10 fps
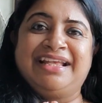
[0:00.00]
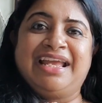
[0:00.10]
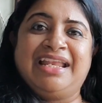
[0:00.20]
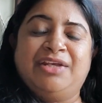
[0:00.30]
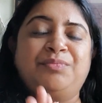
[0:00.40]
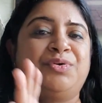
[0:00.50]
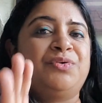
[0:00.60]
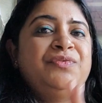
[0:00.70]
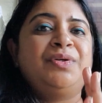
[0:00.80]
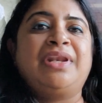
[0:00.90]
and
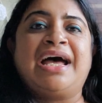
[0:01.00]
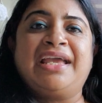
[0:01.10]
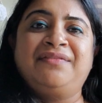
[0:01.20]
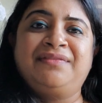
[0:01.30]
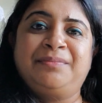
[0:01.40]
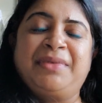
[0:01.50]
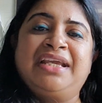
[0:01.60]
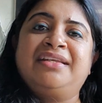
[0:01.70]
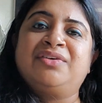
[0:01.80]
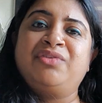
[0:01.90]
improve your life, make
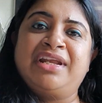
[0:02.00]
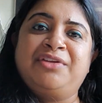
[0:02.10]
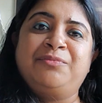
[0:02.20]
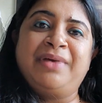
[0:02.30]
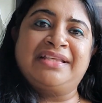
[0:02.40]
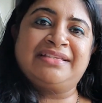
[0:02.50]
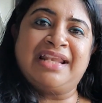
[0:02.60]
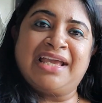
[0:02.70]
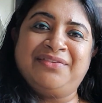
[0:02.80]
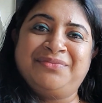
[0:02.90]
it a creative best
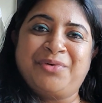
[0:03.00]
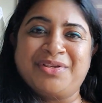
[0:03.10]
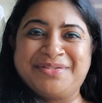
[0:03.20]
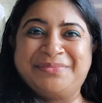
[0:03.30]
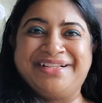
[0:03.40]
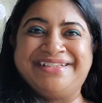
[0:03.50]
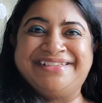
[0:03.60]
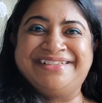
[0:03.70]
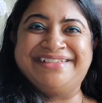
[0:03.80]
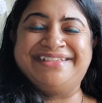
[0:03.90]
life possible.
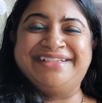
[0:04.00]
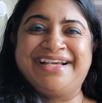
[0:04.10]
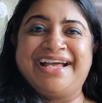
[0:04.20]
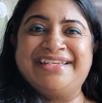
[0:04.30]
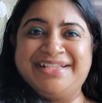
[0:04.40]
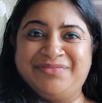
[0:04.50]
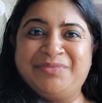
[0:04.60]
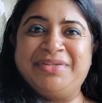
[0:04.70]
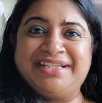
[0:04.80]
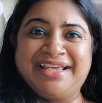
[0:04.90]
Until we
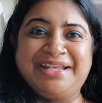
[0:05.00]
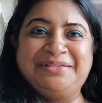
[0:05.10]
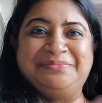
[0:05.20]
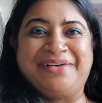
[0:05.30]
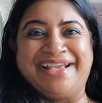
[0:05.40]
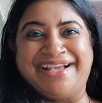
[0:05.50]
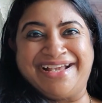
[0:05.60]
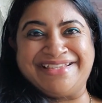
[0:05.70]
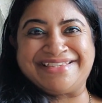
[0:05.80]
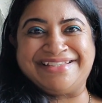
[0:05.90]
meet again, bye
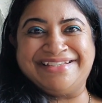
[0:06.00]
guys.